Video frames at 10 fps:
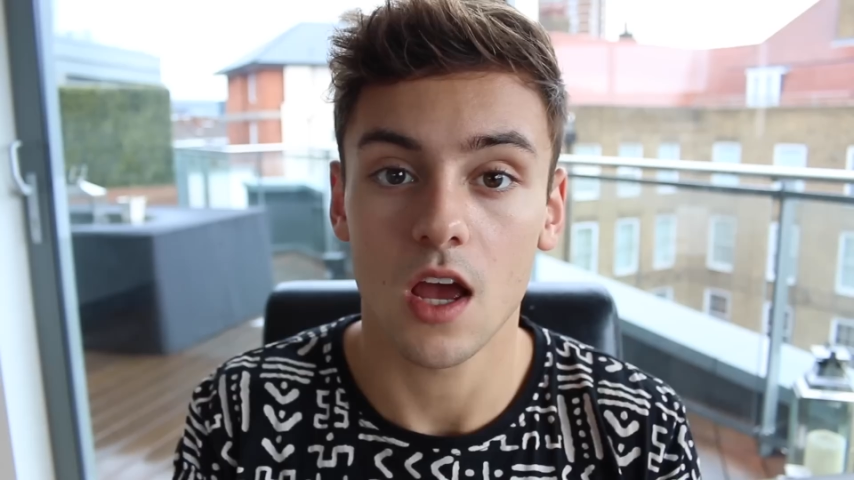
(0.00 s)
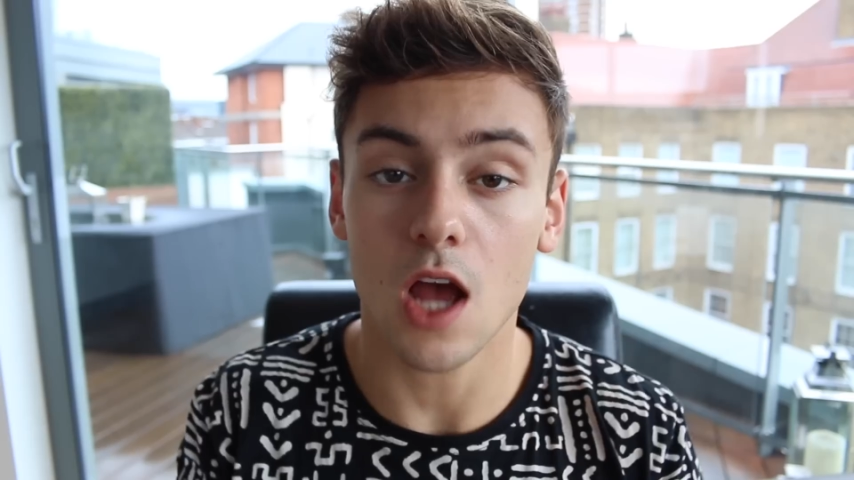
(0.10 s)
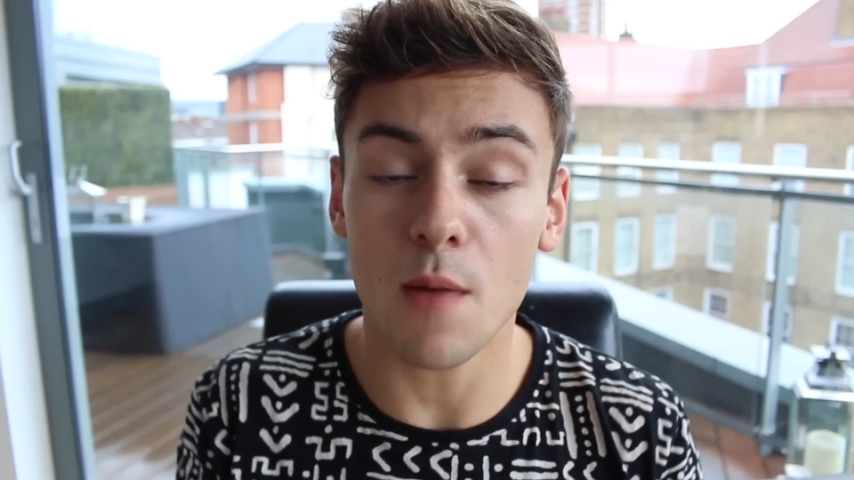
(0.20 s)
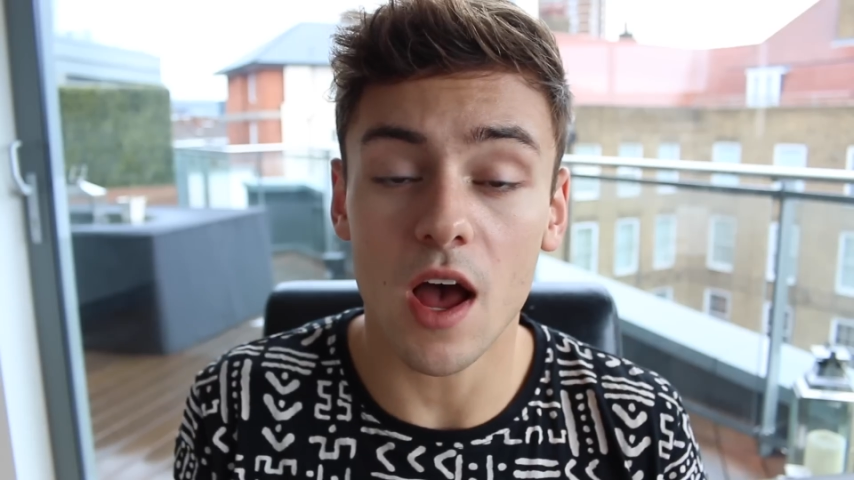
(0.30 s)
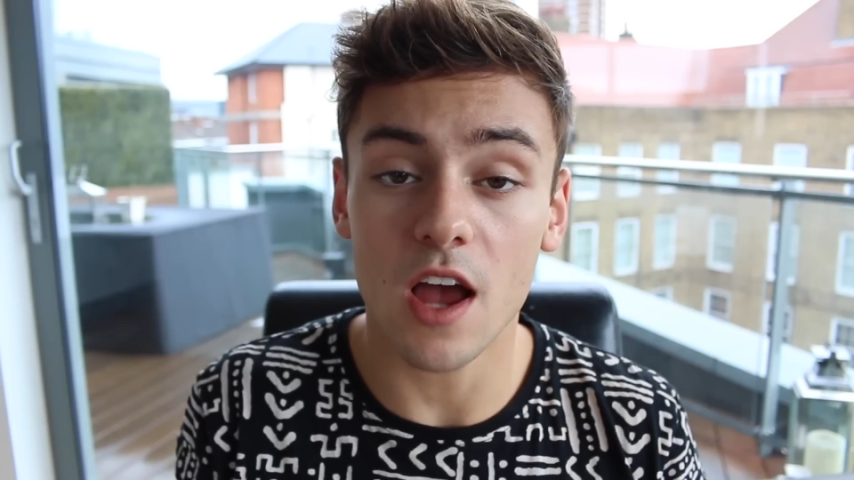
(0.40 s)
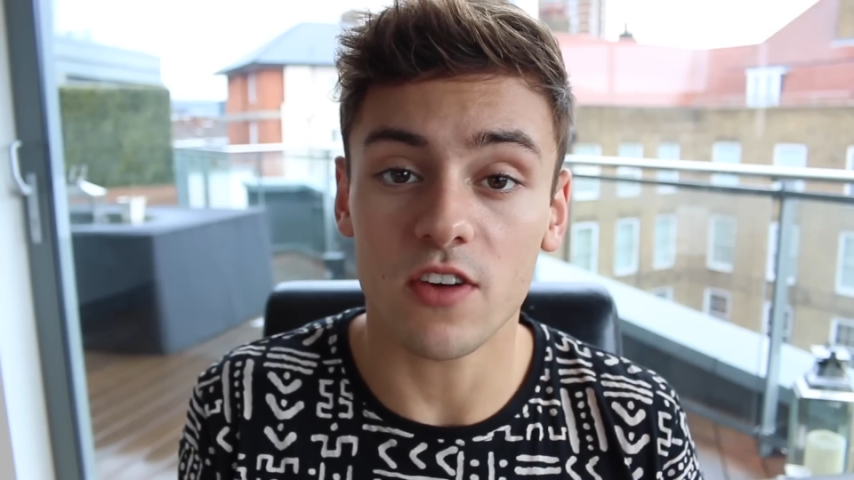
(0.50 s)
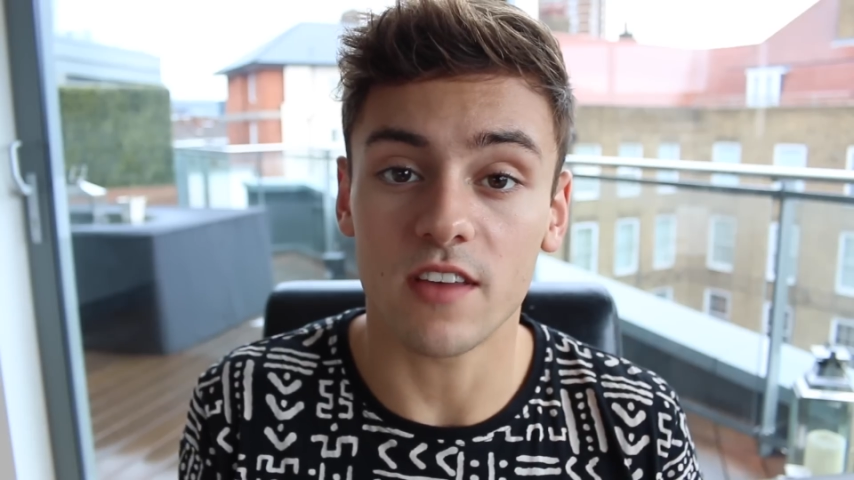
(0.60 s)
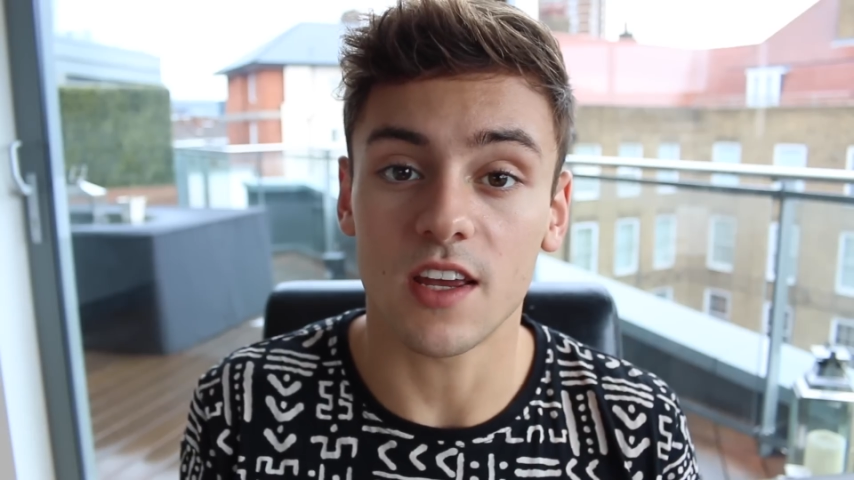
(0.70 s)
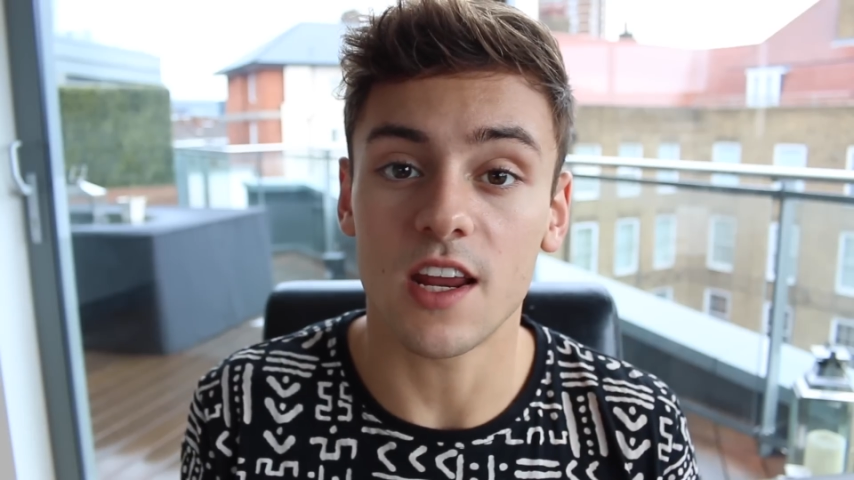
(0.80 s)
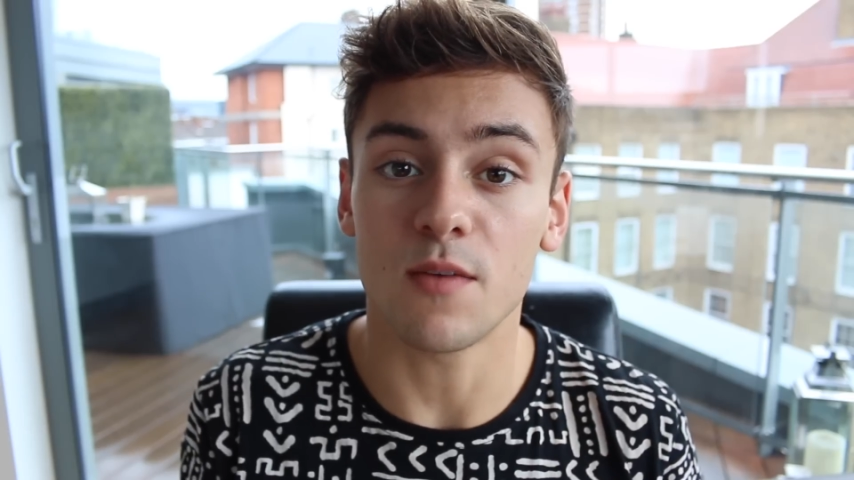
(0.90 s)

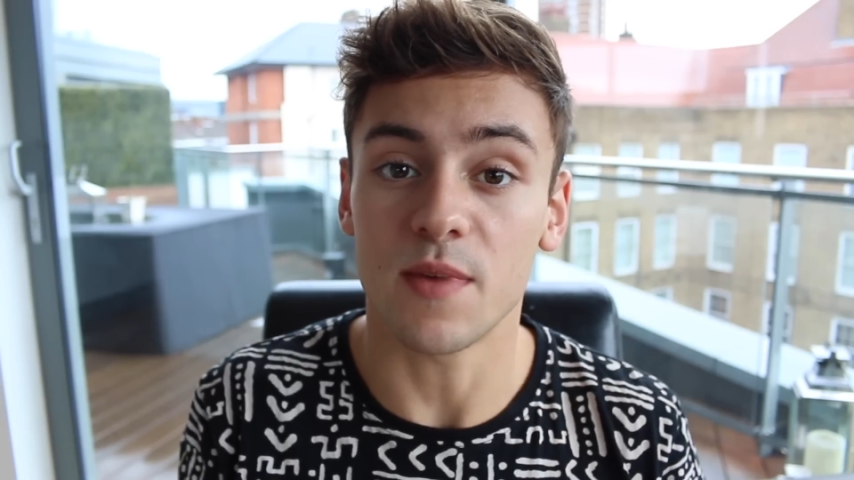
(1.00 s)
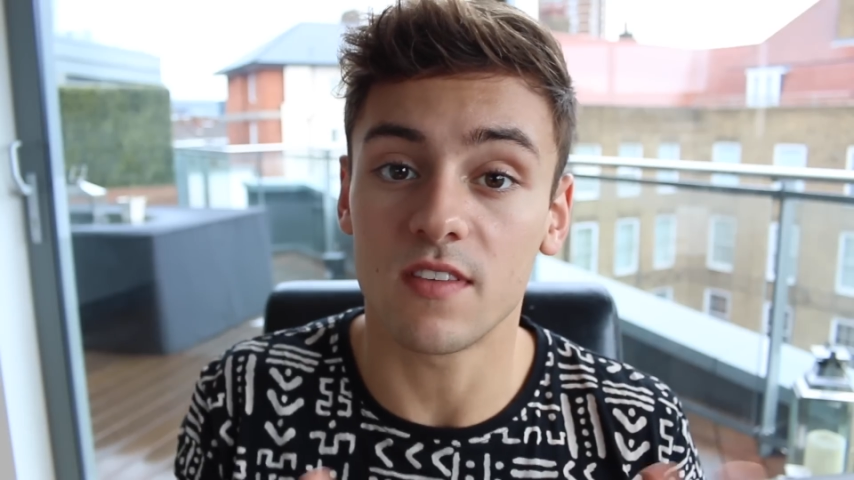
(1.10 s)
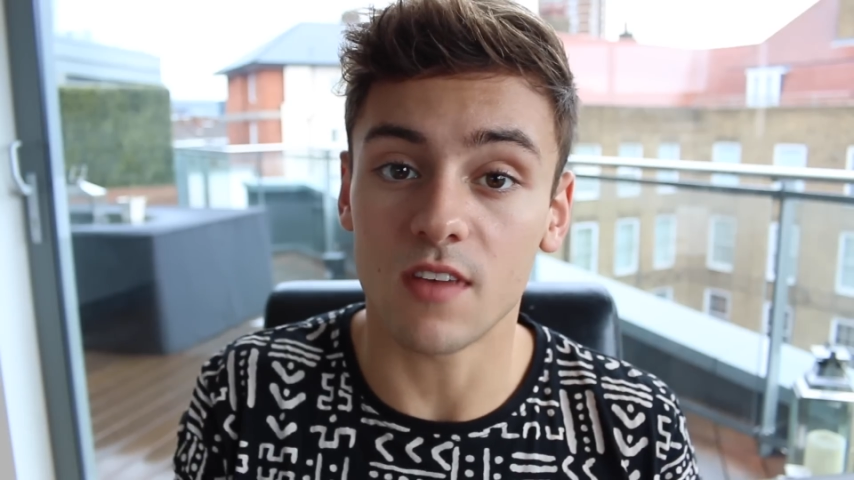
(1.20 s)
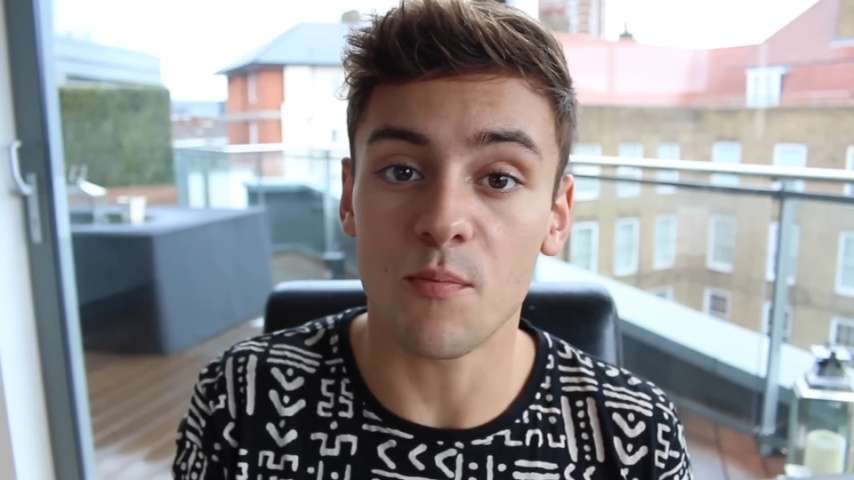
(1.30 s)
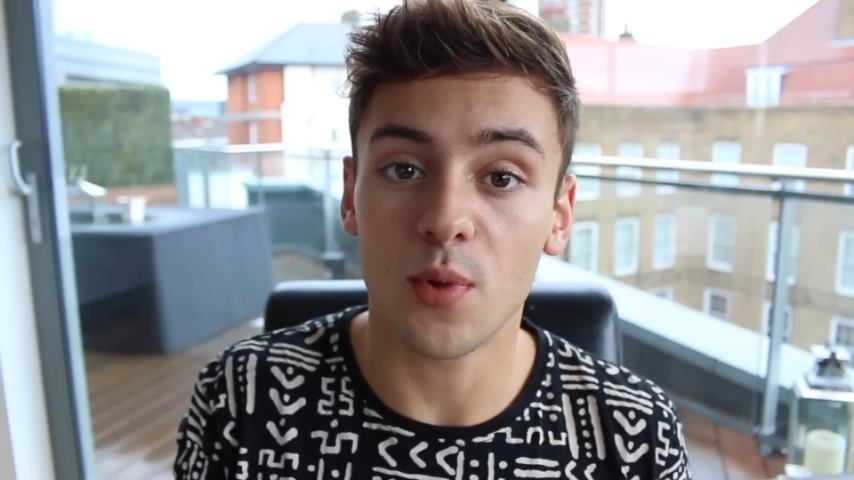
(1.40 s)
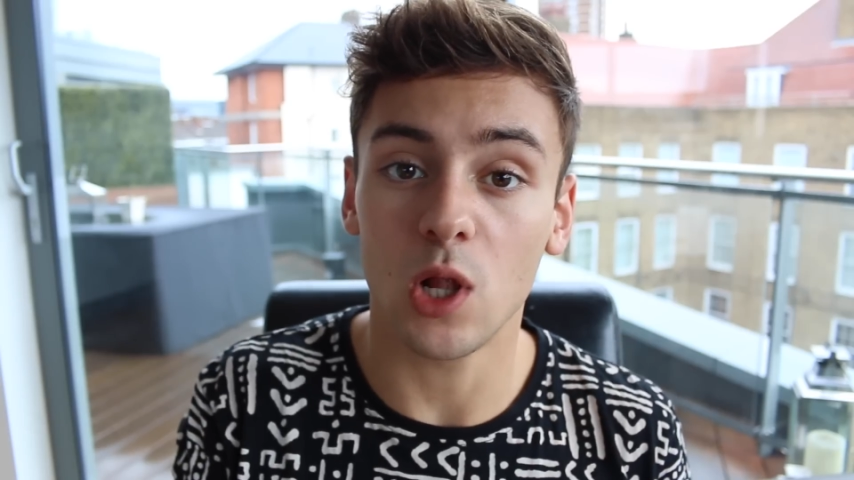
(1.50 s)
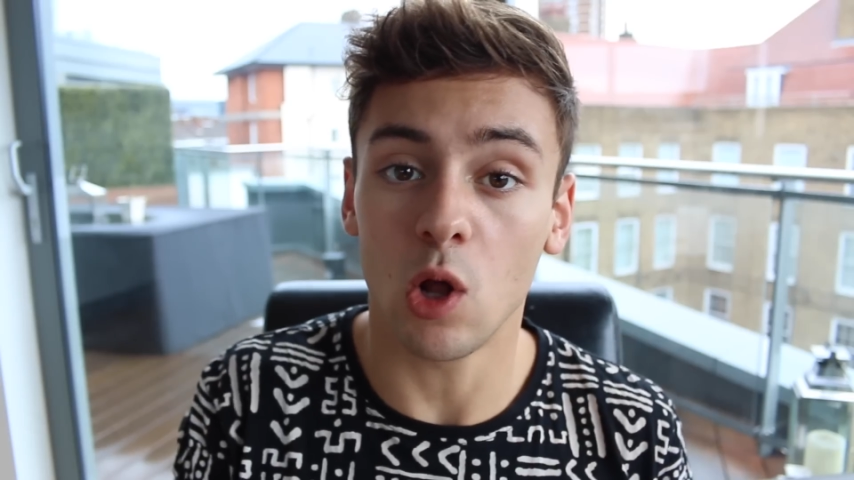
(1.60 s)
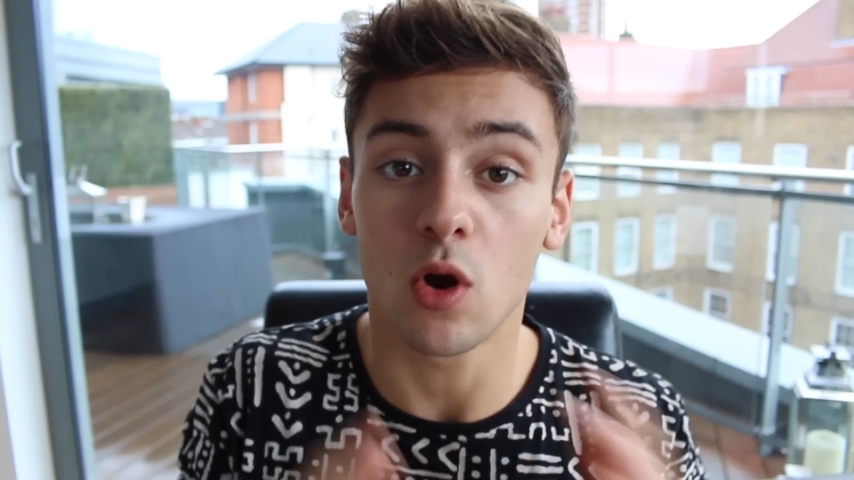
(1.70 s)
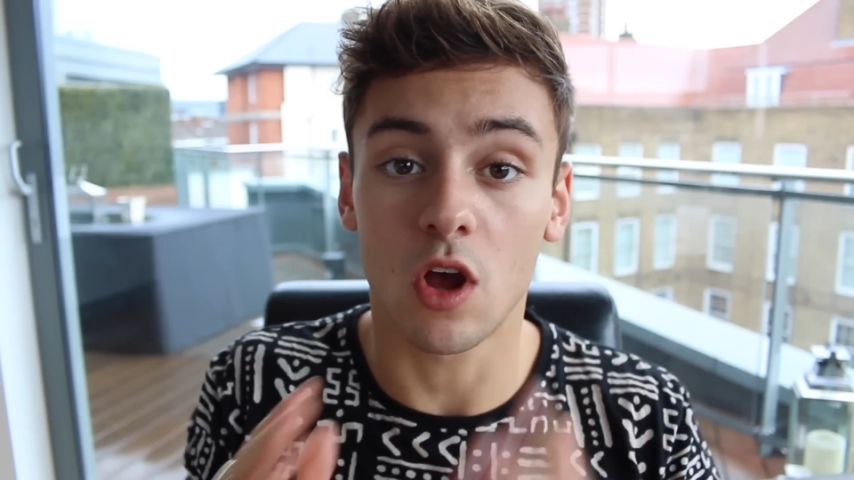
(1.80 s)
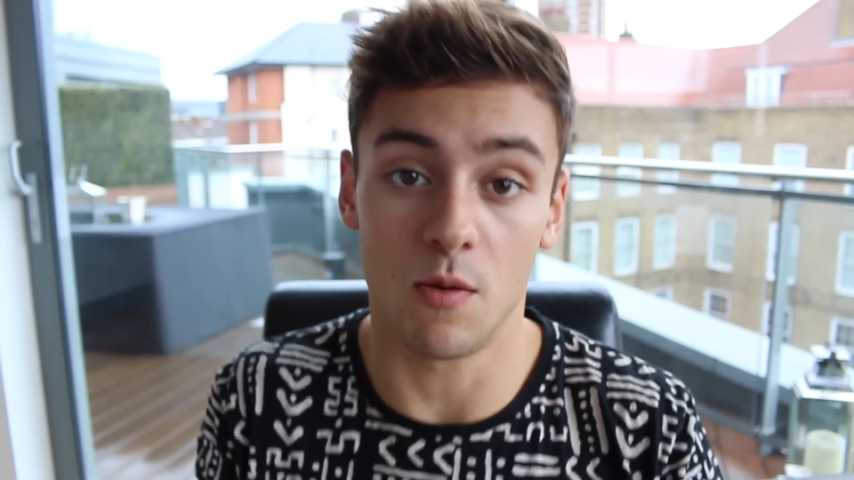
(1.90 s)
Carbohydrates can either be simple or